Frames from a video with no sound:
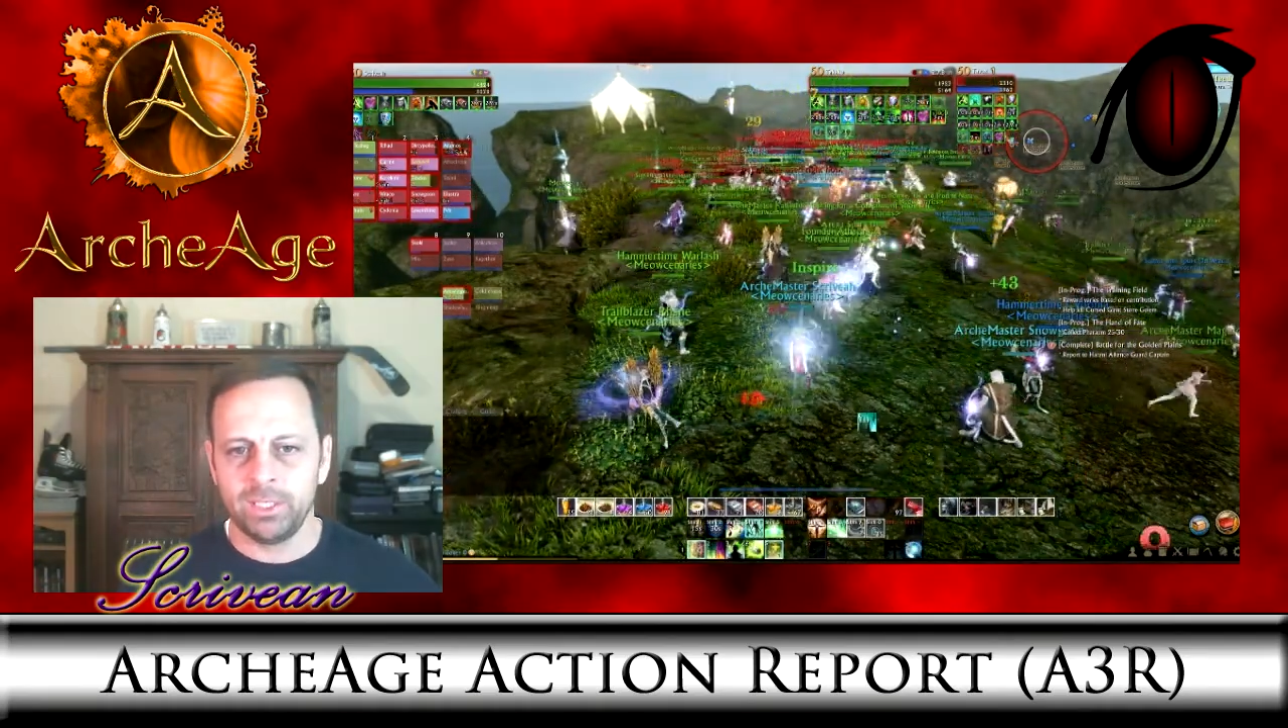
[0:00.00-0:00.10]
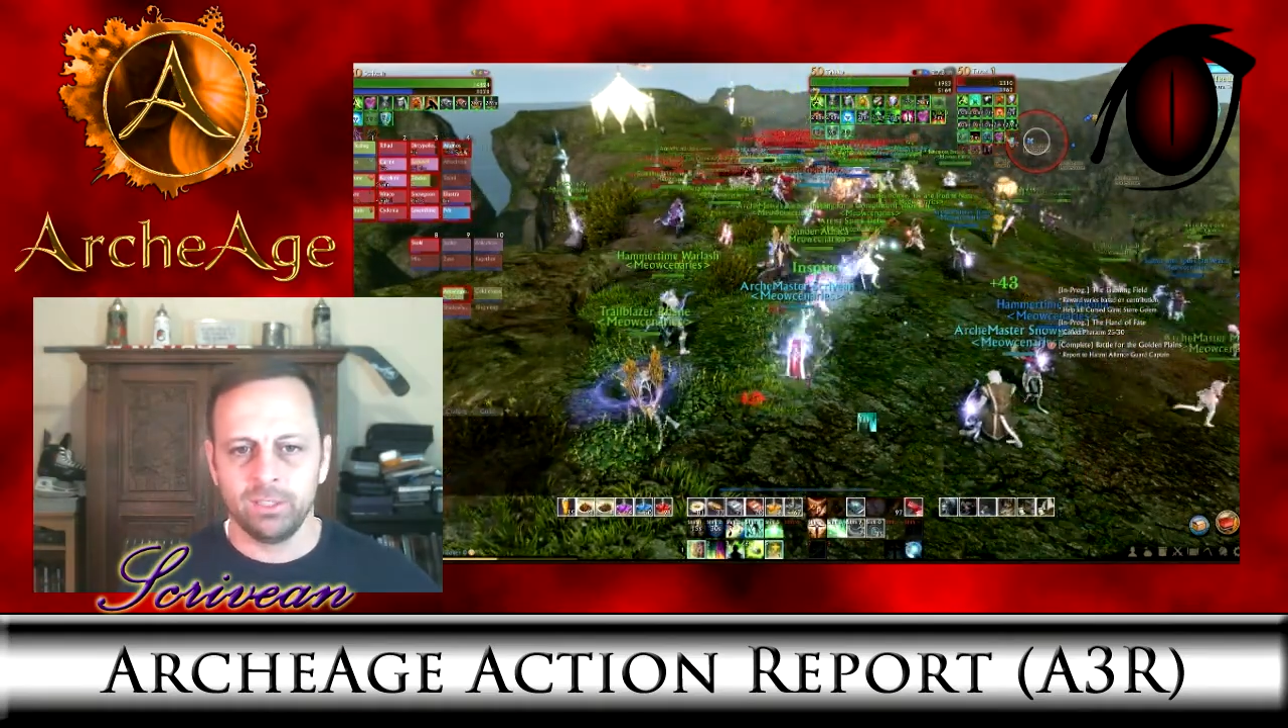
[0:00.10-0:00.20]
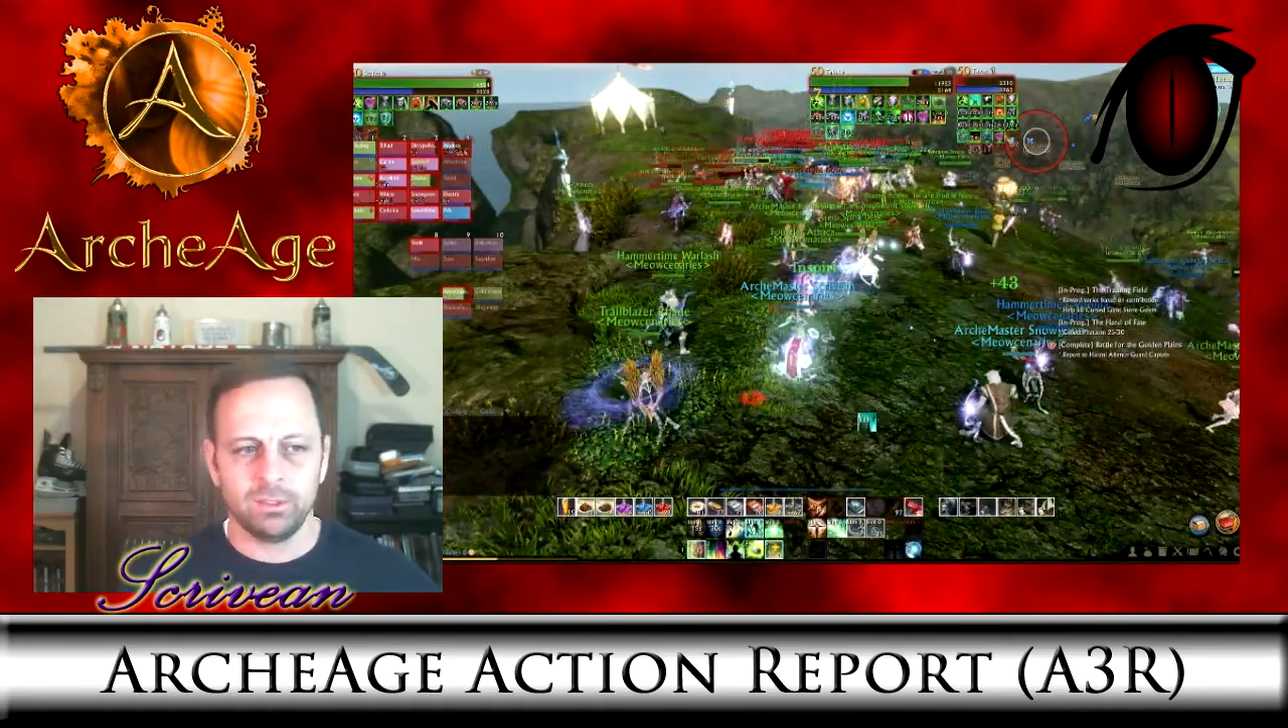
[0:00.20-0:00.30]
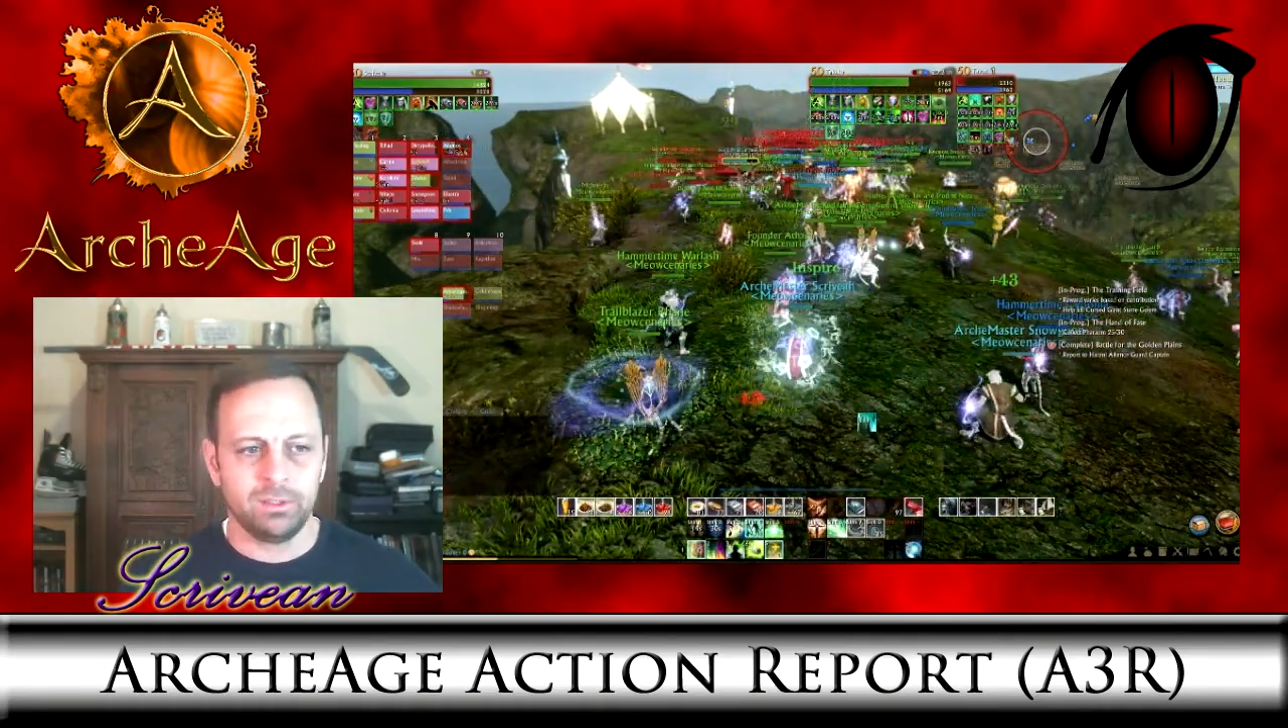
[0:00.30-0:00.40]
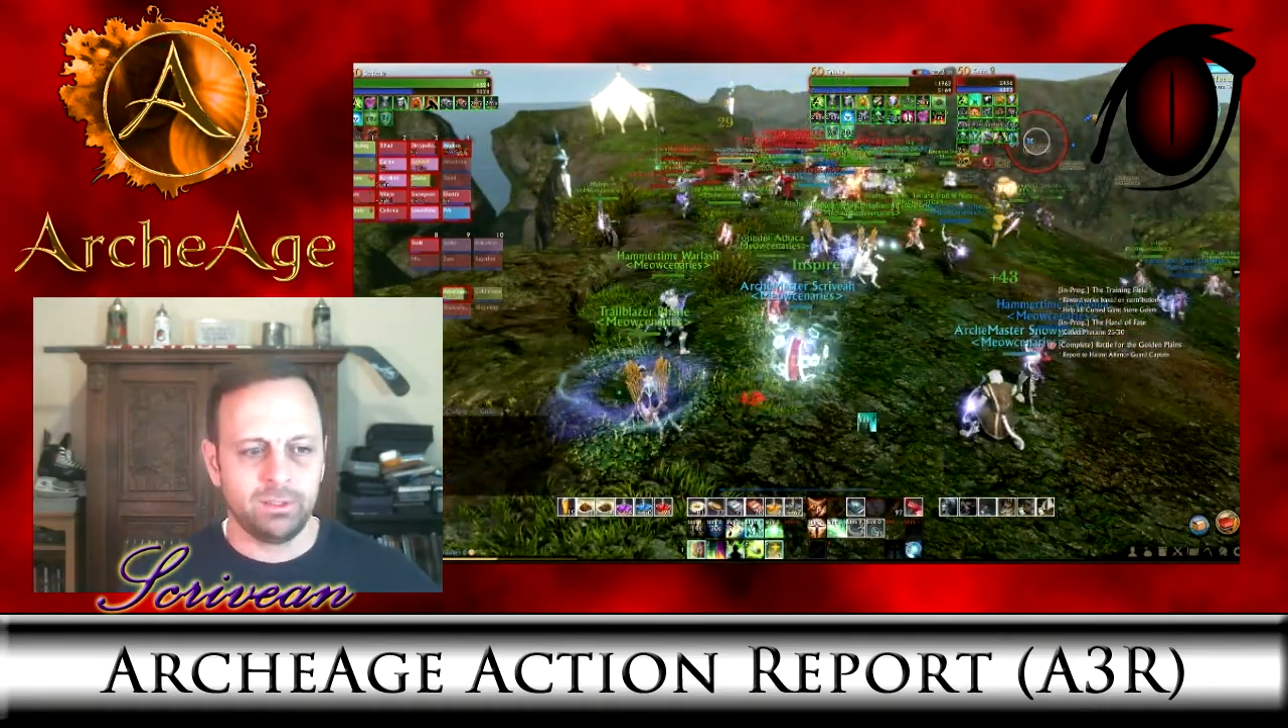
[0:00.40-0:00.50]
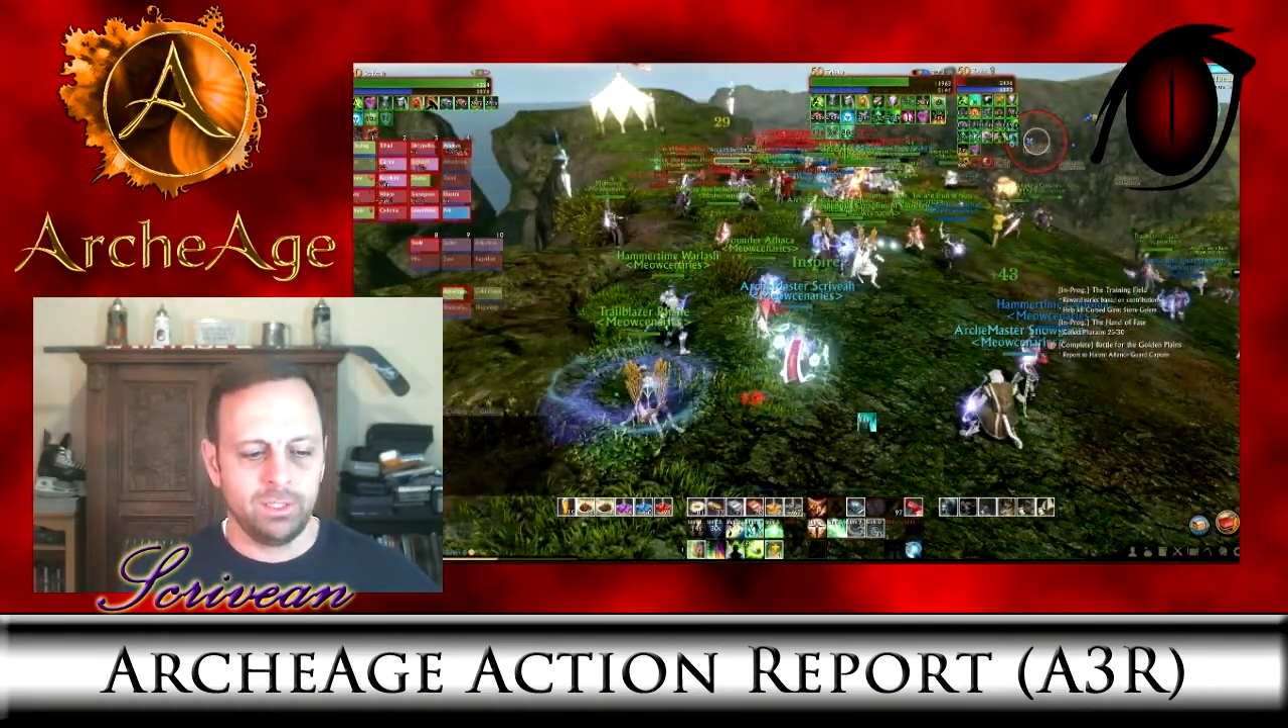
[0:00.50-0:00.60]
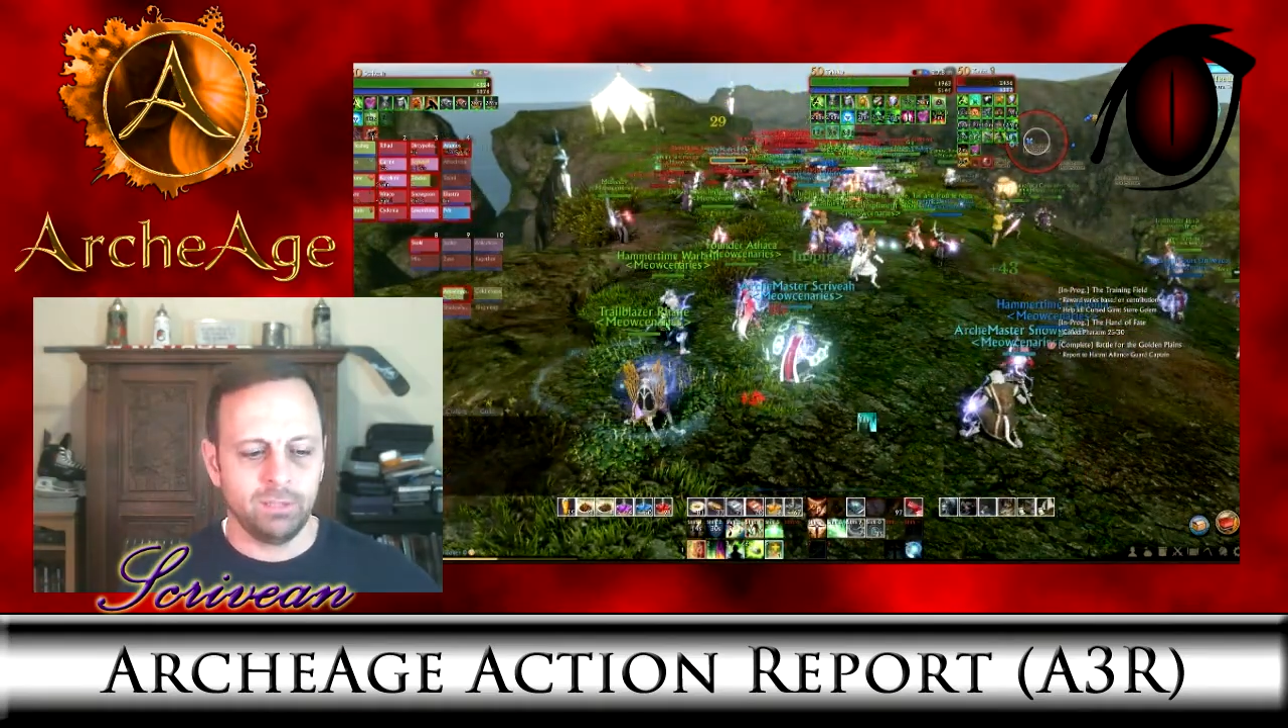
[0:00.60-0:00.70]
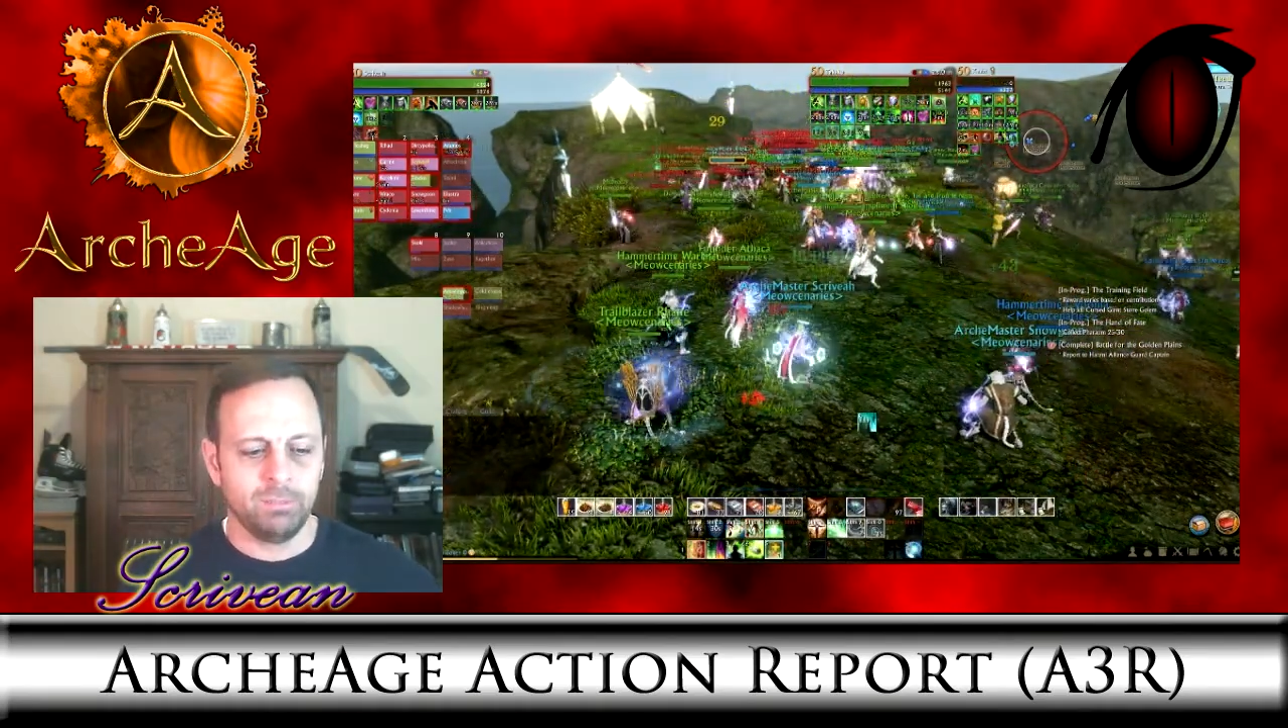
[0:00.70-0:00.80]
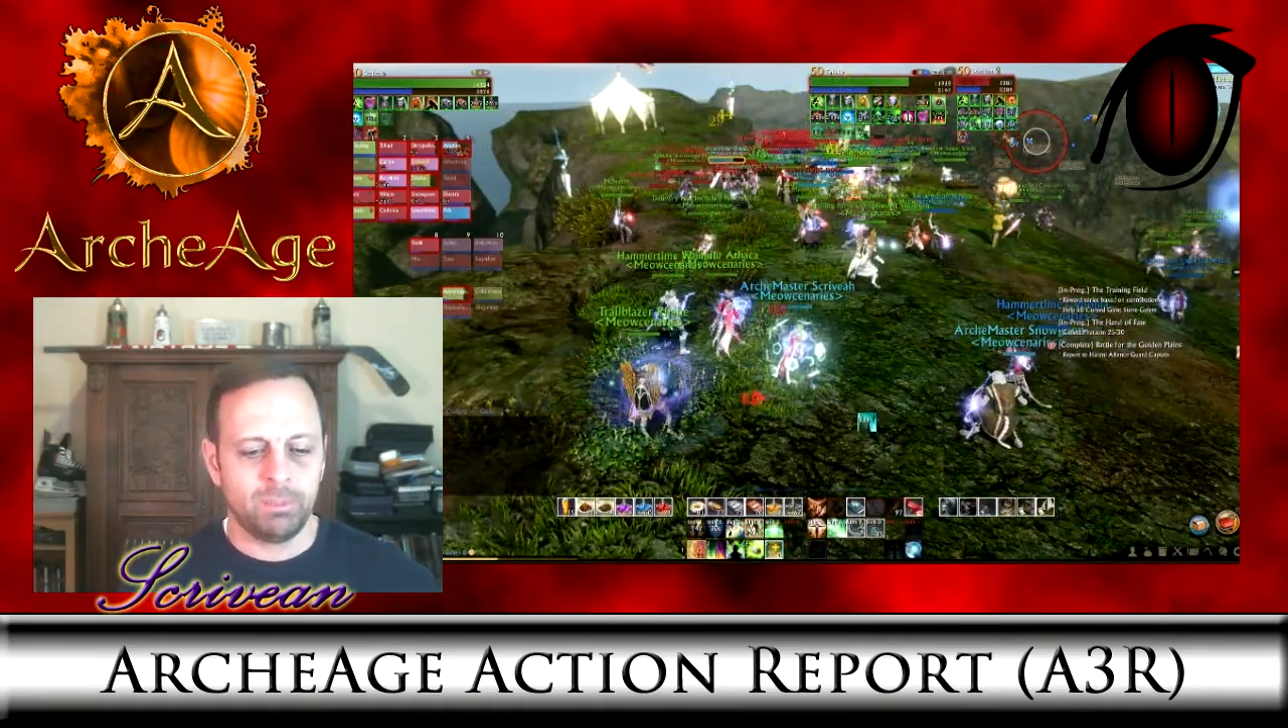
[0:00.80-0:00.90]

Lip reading: guild